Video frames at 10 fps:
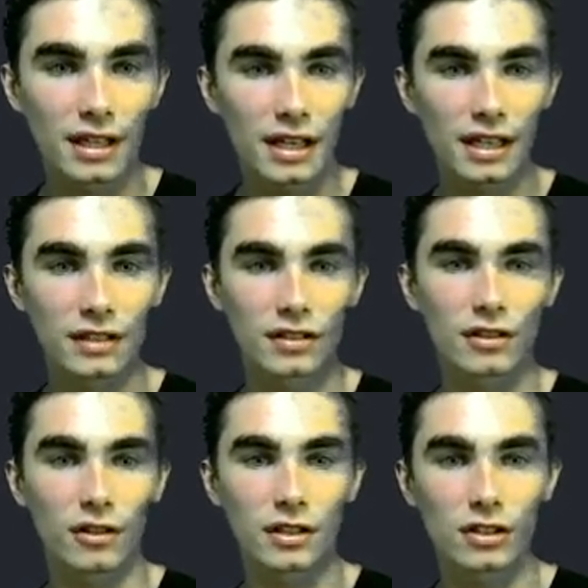it's
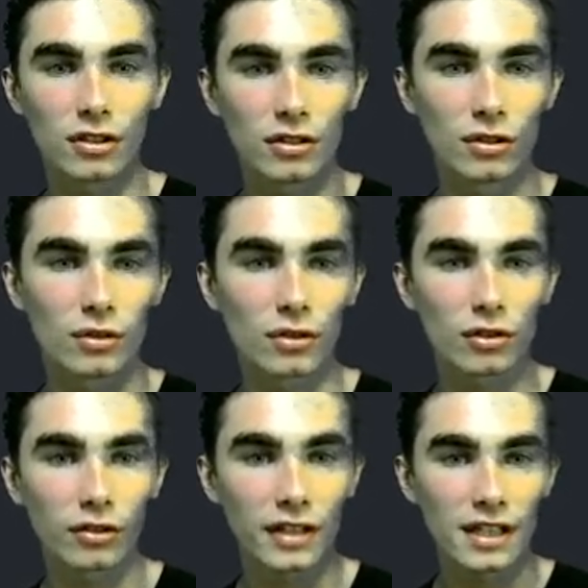going to
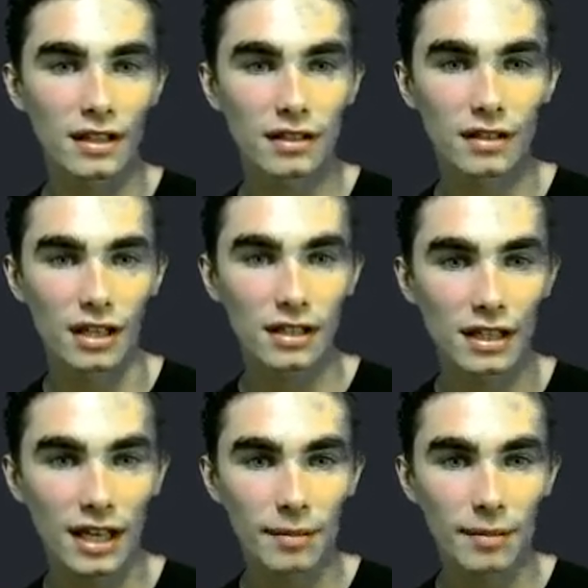create this NDK